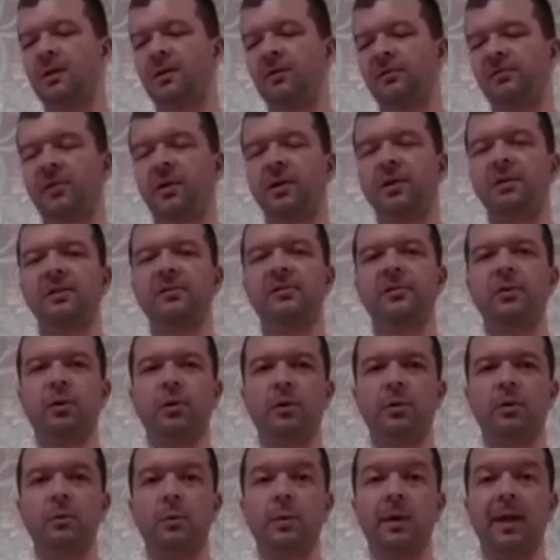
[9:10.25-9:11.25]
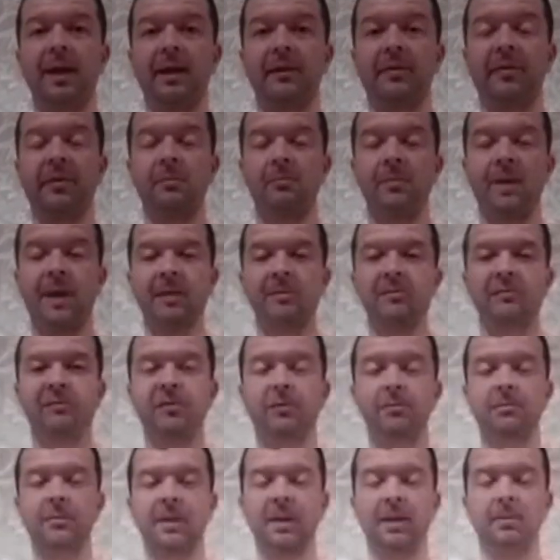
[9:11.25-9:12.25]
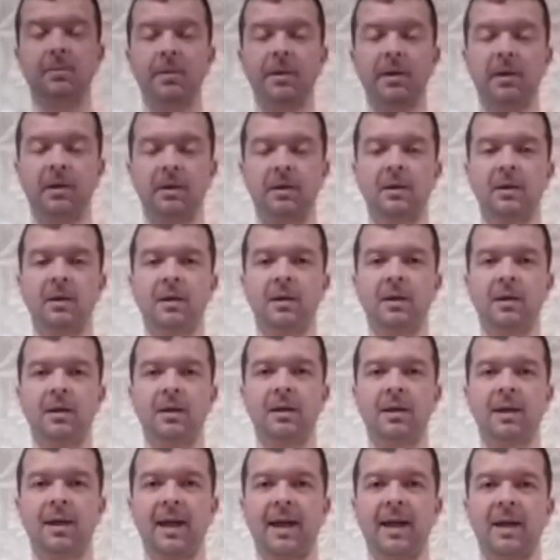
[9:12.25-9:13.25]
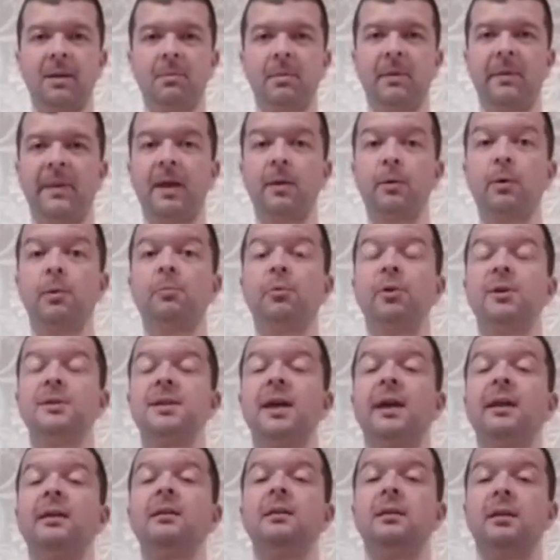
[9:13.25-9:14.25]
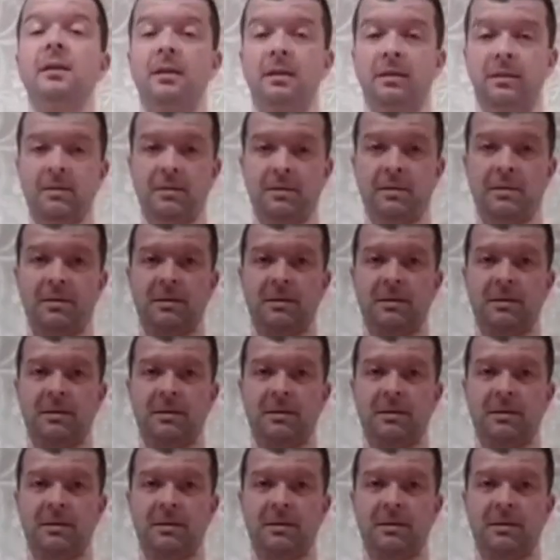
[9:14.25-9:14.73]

first of all, we had the men from Gibeon came, and they were pretending